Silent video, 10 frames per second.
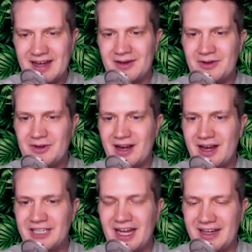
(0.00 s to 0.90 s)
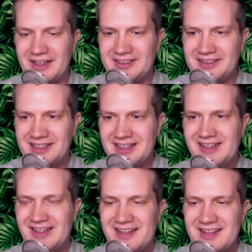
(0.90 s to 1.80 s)
to create a change.
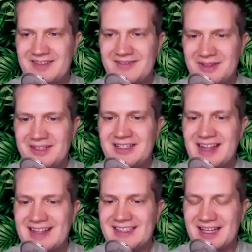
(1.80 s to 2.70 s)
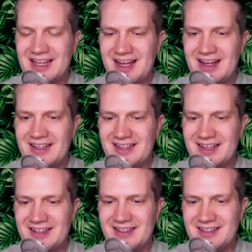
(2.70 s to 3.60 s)
Would you say that's
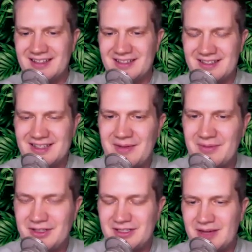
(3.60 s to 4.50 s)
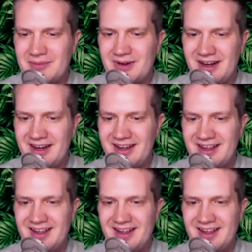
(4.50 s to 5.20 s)
some good summary?